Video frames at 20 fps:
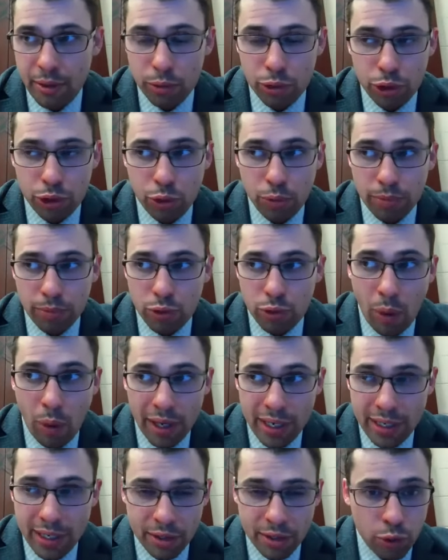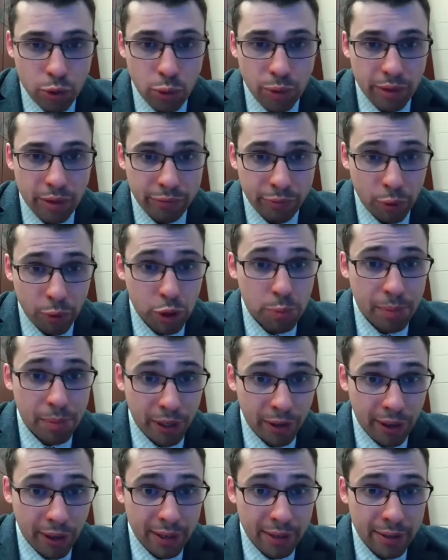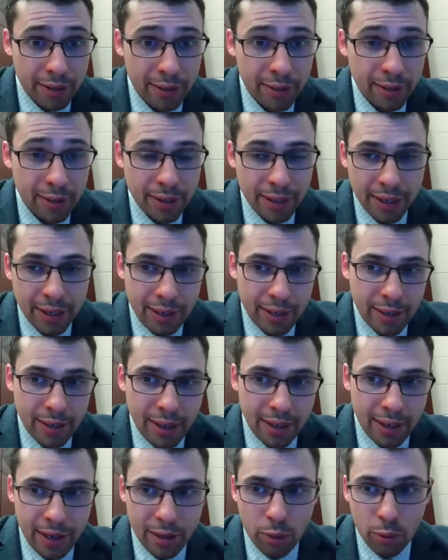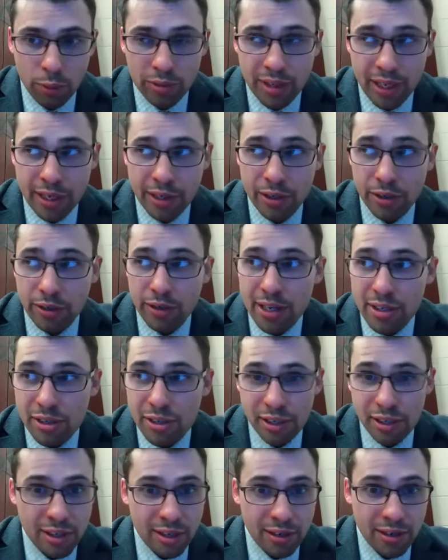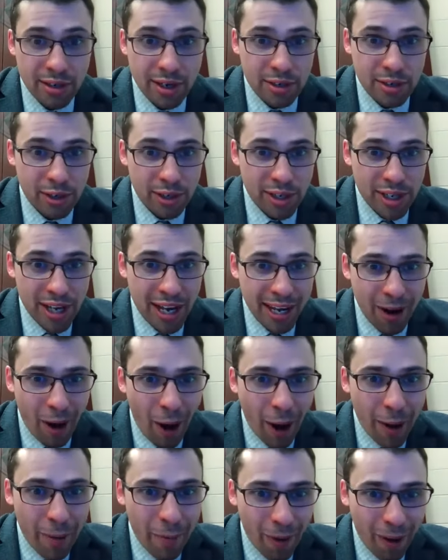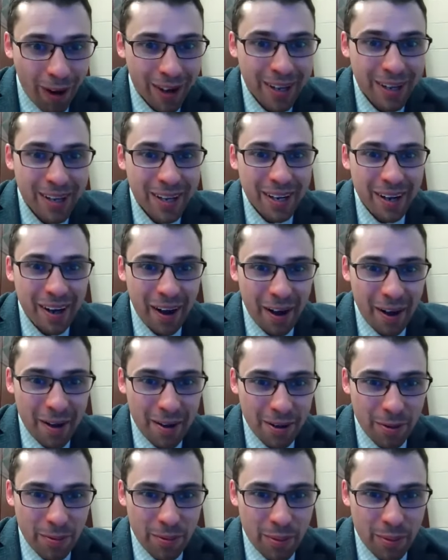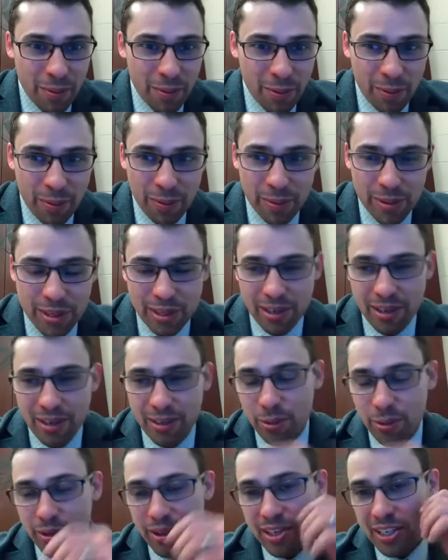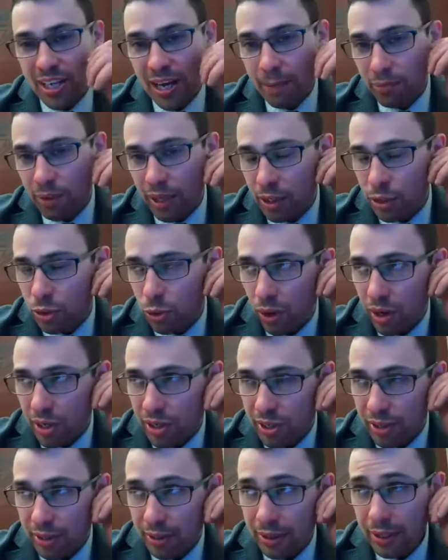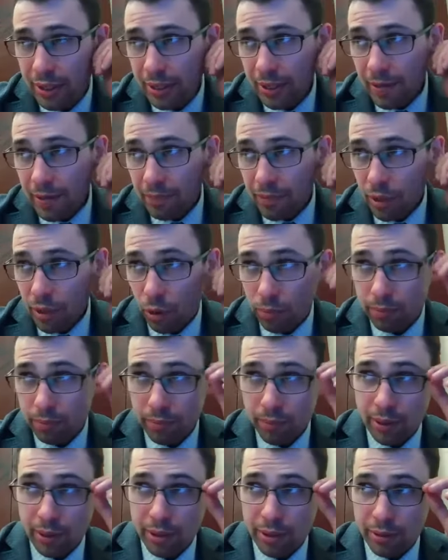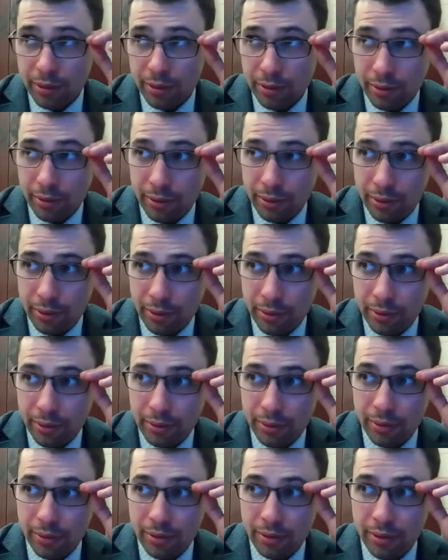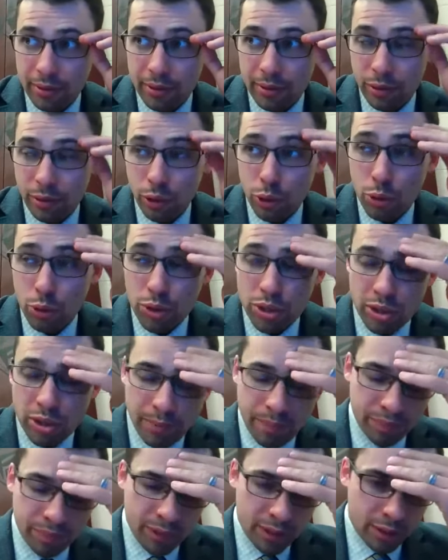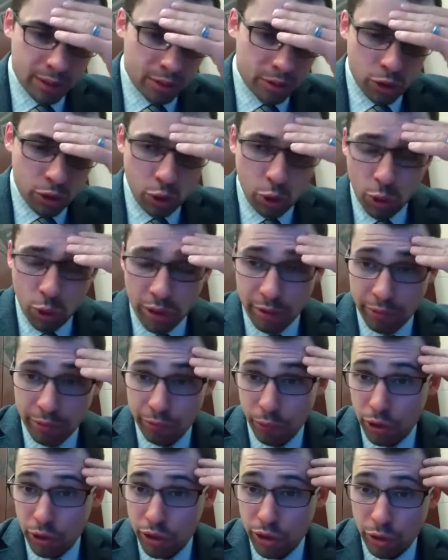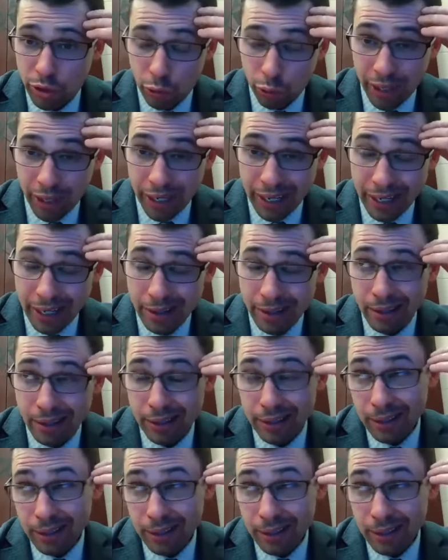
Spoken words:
shoot them 20-2 in the first period. And I don't think you're necessarily saying Iowa, was doing the same thing to us. And, you lose two of the first three